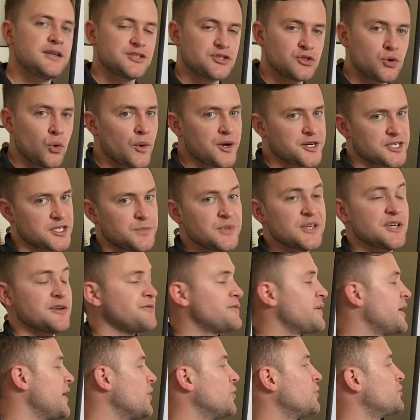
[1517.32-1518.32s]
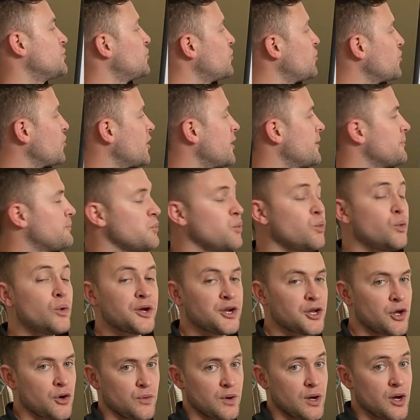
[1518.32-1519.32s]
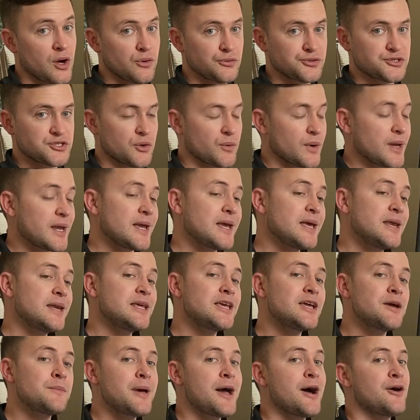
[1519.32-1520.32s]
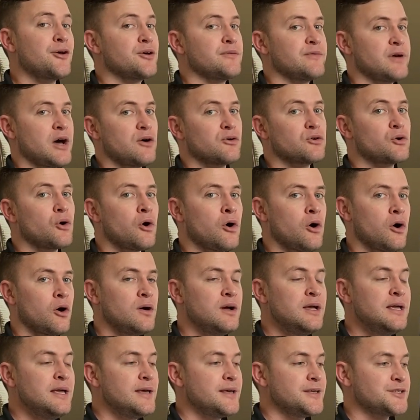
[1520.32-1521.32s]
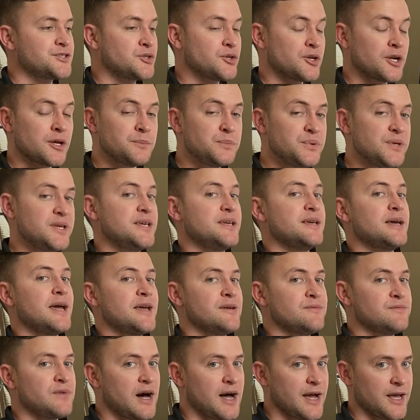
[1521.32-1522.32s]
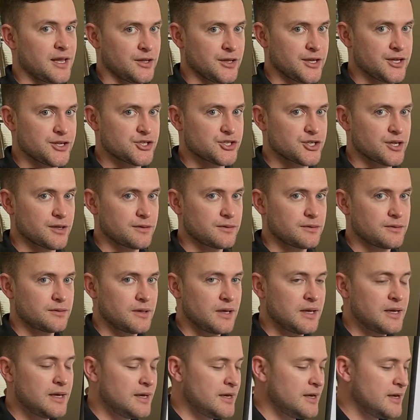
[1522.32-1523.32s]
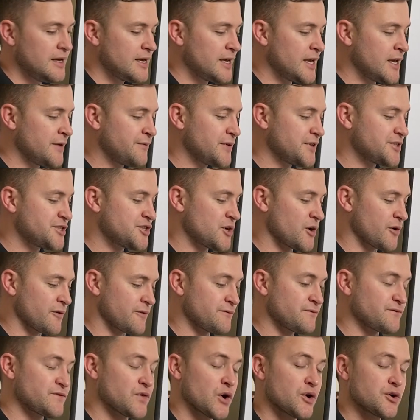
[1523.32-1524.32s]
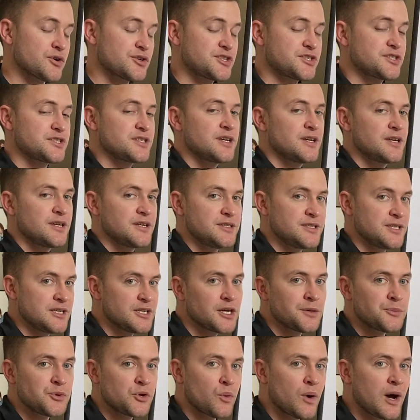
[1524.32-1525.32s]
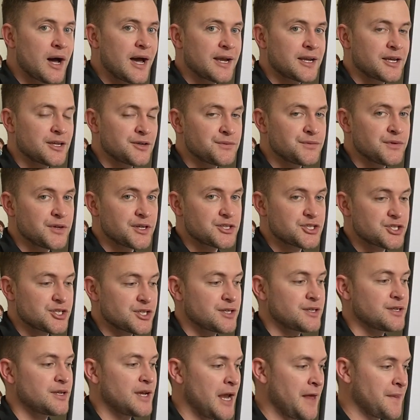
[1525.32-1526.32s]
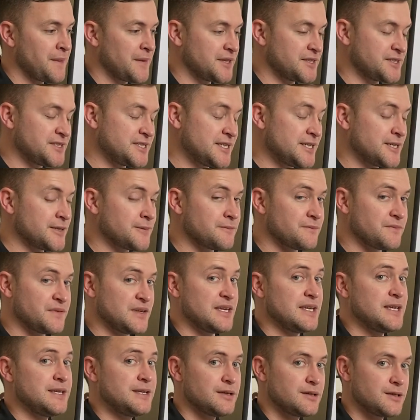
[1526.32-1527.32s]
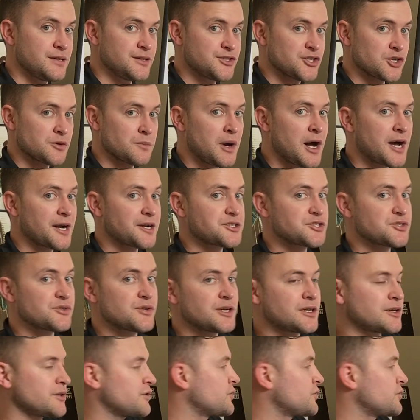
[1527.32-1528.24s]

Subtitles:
is going to be a fail, or a .00. So any amount of alcohol is going to be a violation. If it's your first DWI conviction and the DMV is your monitoring